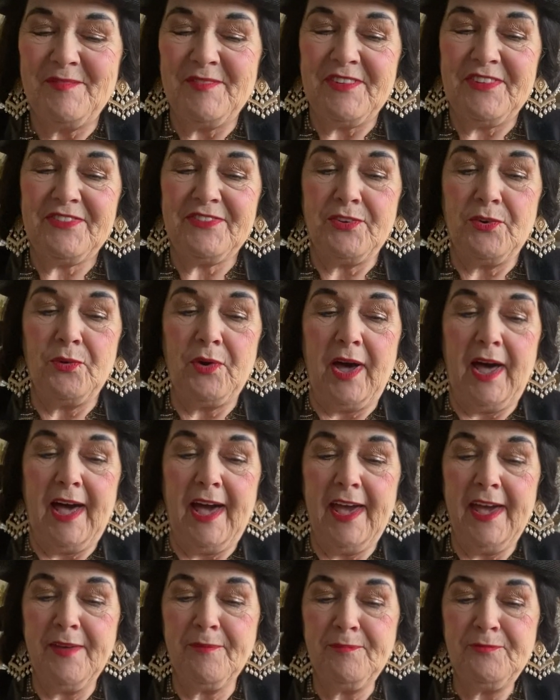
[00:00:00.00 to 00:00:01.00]
So
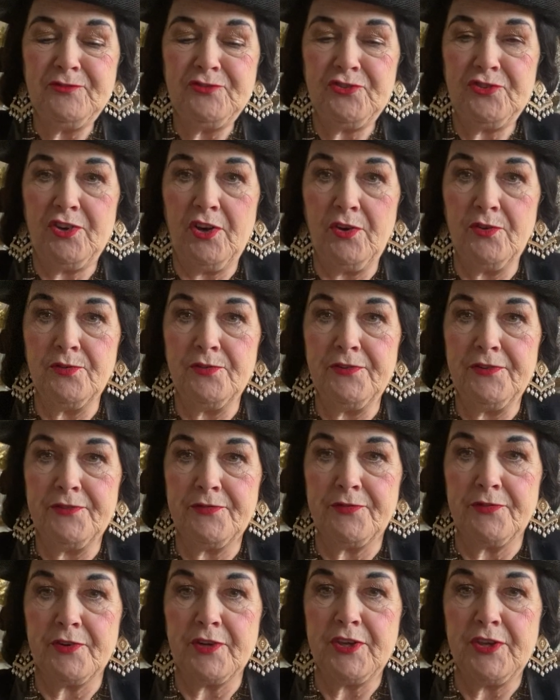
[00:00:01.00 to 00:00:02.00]
I chose
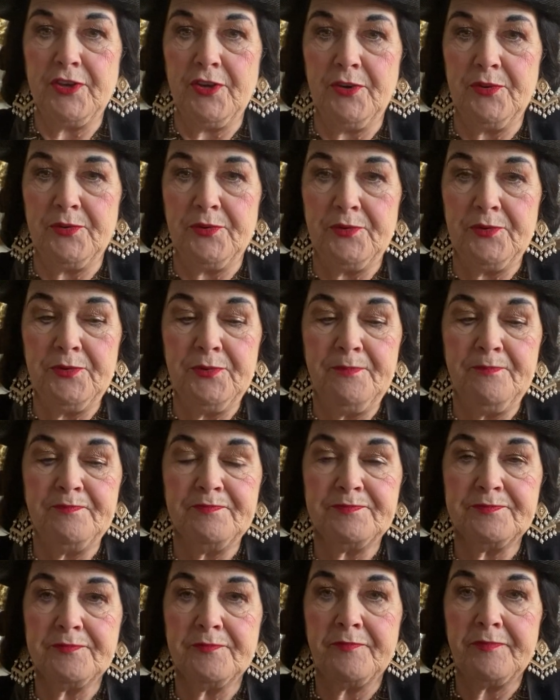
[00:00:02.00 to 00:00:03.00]
for you
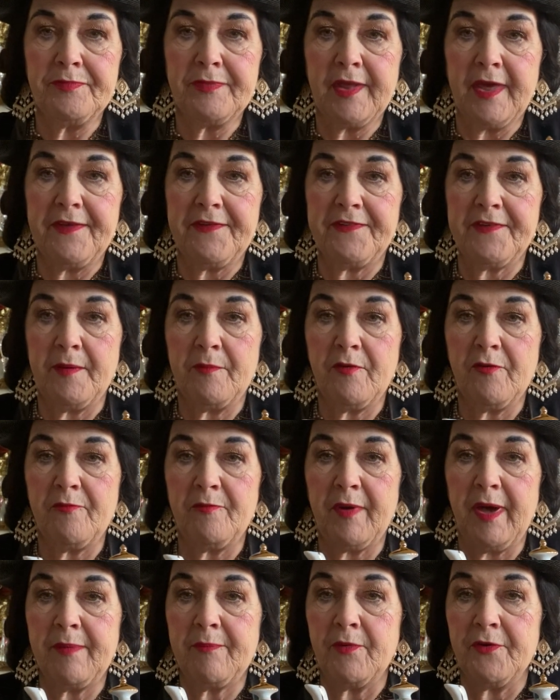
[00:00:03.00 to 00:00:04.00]
some of
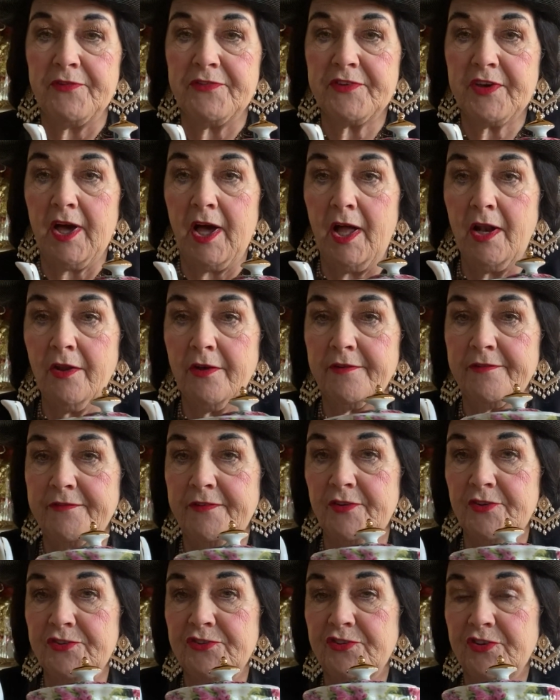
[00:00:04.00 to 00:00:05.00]
my most
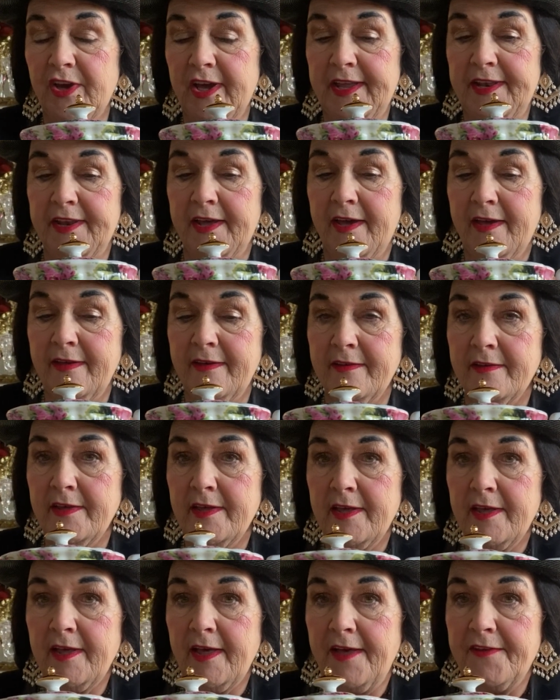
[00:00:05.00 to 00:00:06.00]
colorful china,
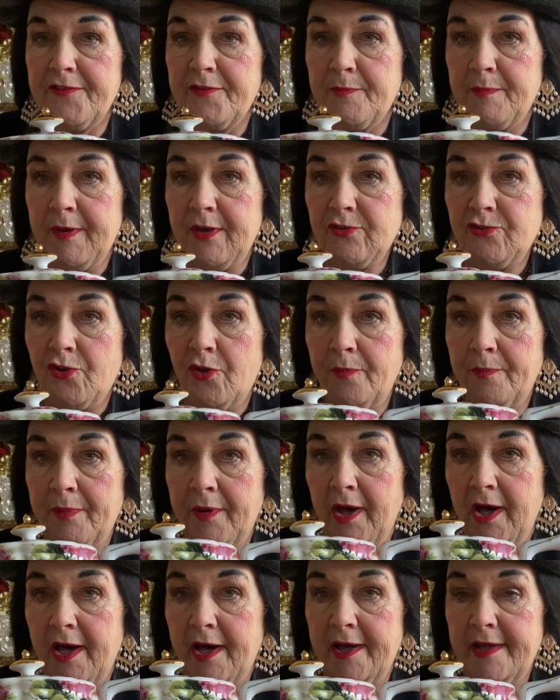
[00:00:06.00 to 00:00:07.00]
a special
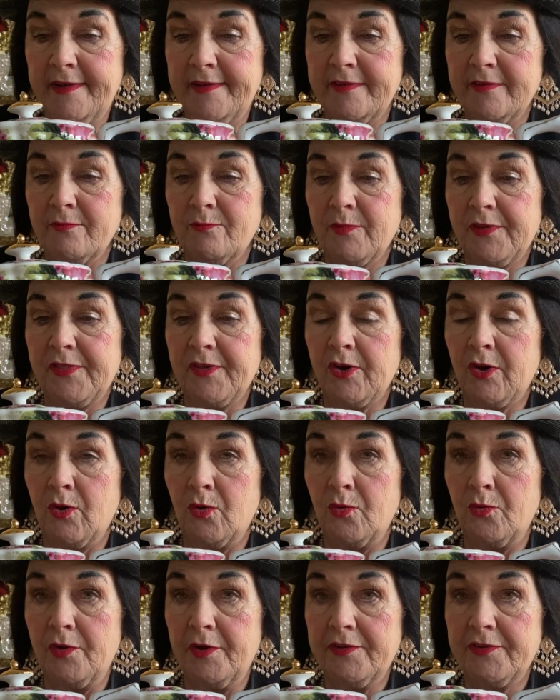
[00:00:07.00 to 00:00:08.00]
pot with a
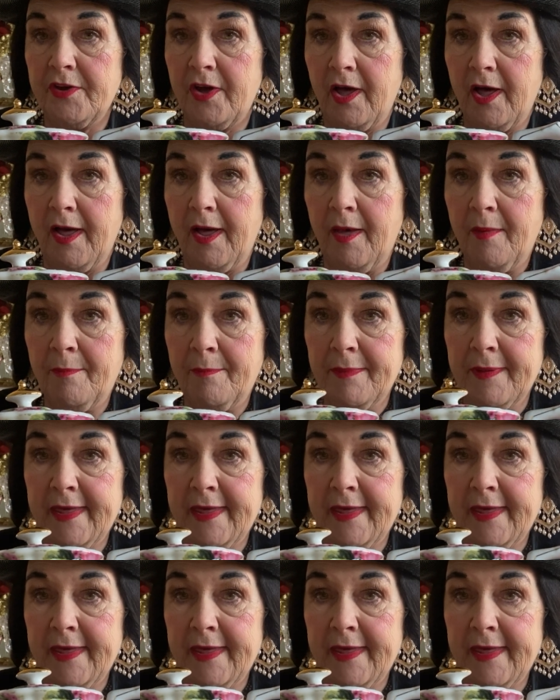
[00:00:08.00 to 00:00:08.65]
gold top,